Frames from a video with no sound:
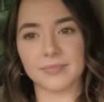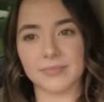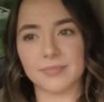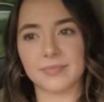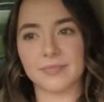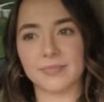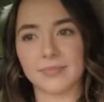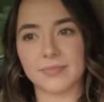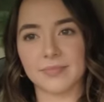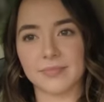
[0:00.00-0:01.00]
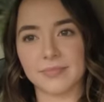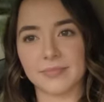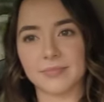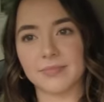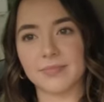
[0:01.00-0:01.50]

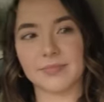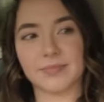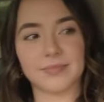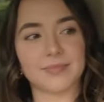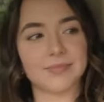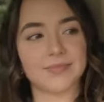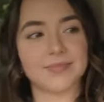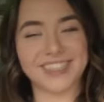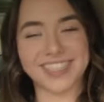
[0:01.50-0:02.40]
(not speaking)